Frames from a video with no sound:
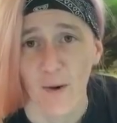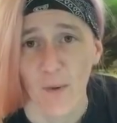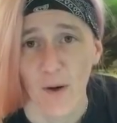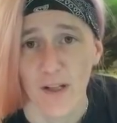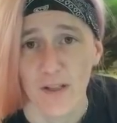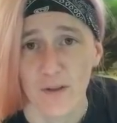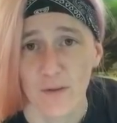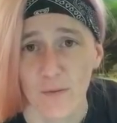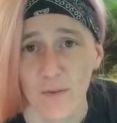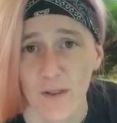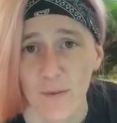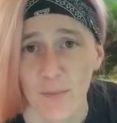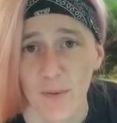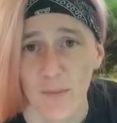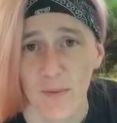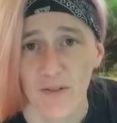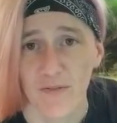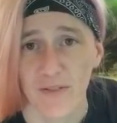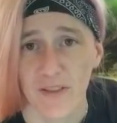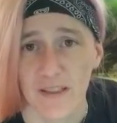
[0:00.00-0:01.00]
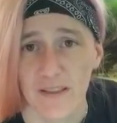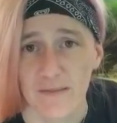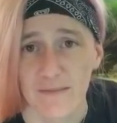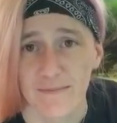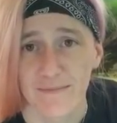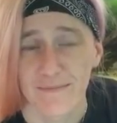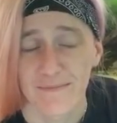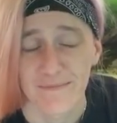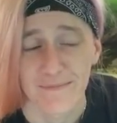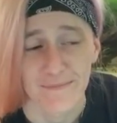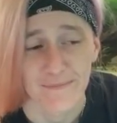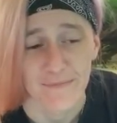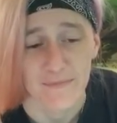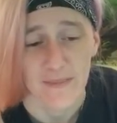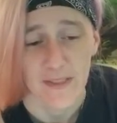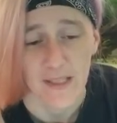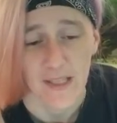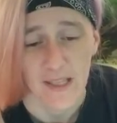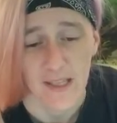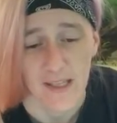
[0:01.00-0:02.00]
watching where I put my feet.
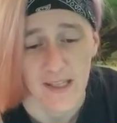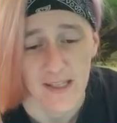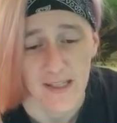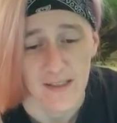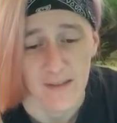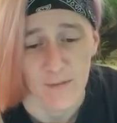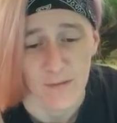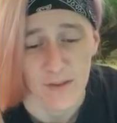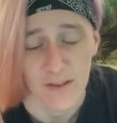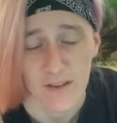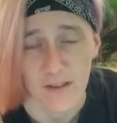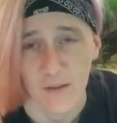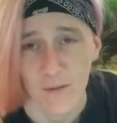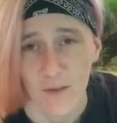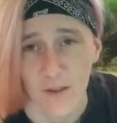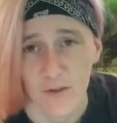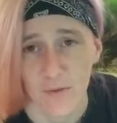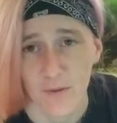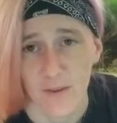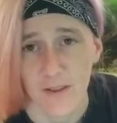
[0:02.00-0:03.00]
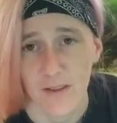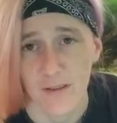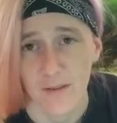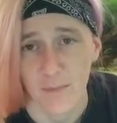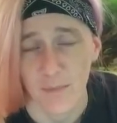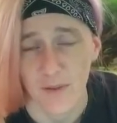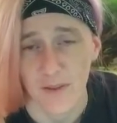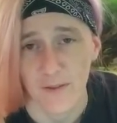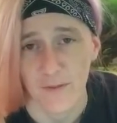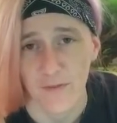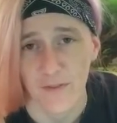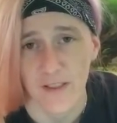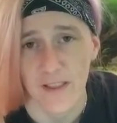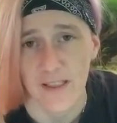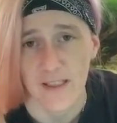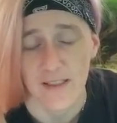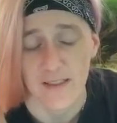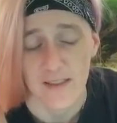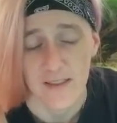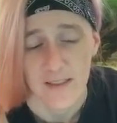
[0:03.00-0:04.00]
And when you don't watch where you put your
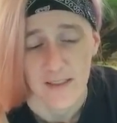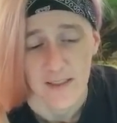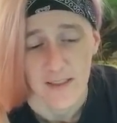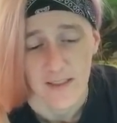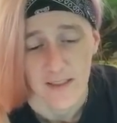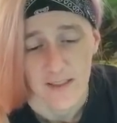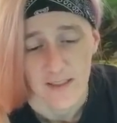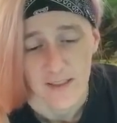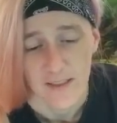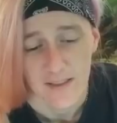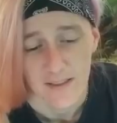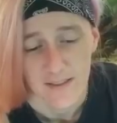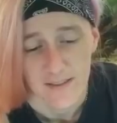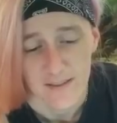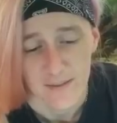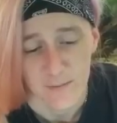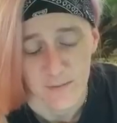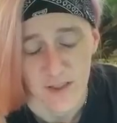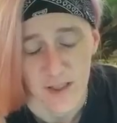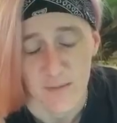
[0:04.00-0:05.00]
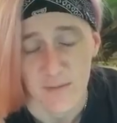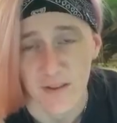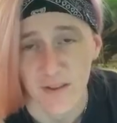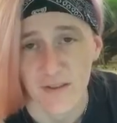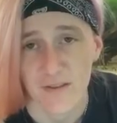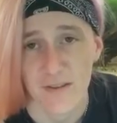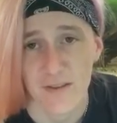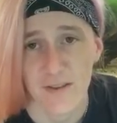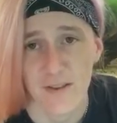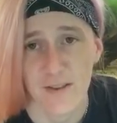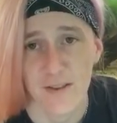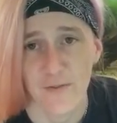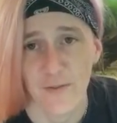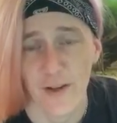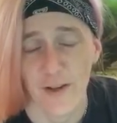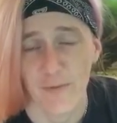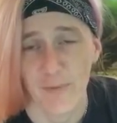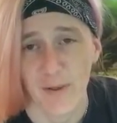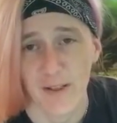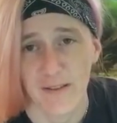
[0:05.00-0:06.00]
feet, sometimes there's a
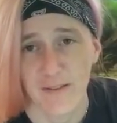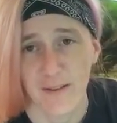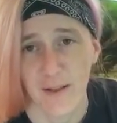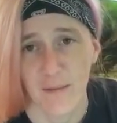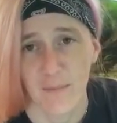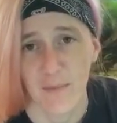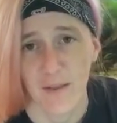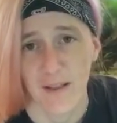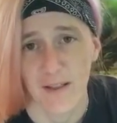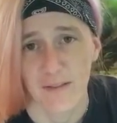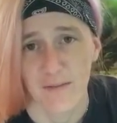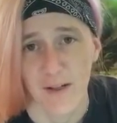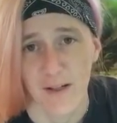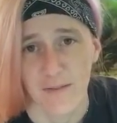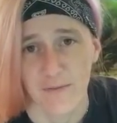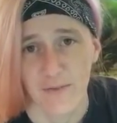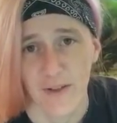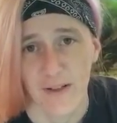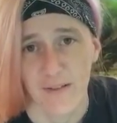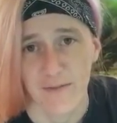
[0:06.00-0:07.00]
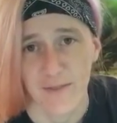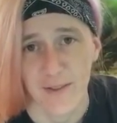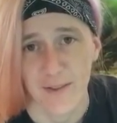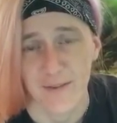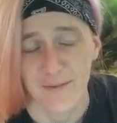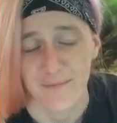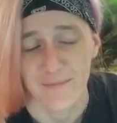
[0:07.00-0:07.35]
35-pound dumbbell right in front of you.